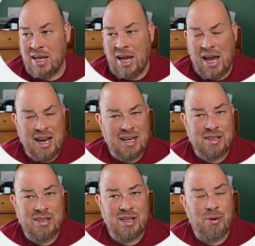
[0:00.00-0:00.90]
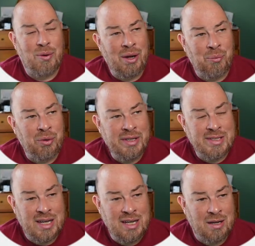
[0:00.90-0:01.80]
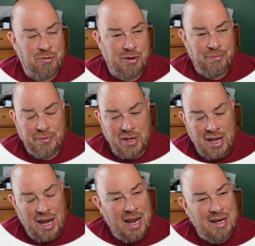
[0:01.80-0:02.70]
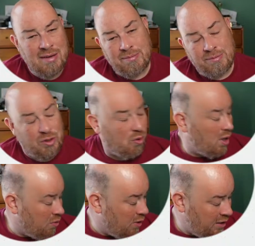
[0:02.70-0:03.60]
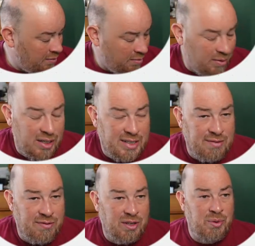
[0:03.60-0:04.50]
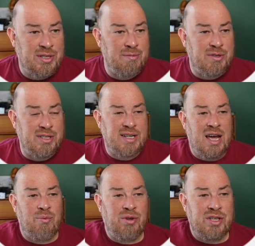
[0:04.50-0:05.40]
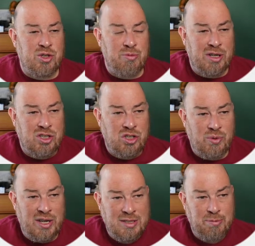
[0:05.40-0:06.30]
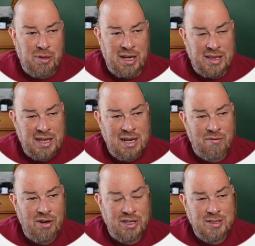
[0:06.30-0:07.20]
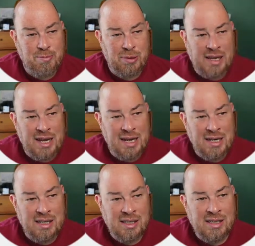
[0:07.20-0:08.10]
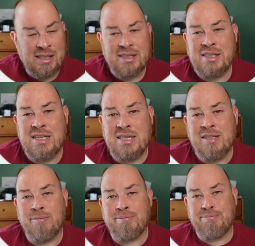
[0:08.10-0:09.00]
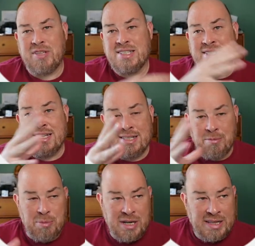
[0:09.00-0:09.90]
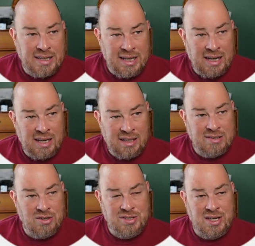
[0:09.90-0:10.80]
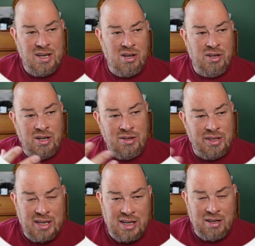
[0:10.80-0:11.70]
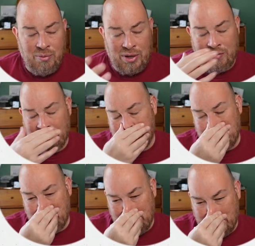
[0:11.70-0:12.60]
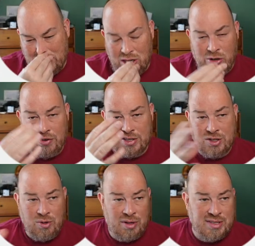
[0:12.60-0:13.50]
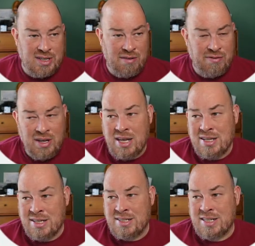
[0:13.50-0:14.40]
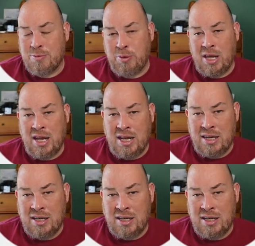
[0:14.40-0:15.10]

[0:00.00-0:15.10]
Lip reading: And you think, well, where did this king come from? And Gregory, in his infinite wisdom, does not really do much to explain it. They never explain the system beneath the king. So say, oh, the king, whatever, like Clovis is doing all this stuff. Doesn't explain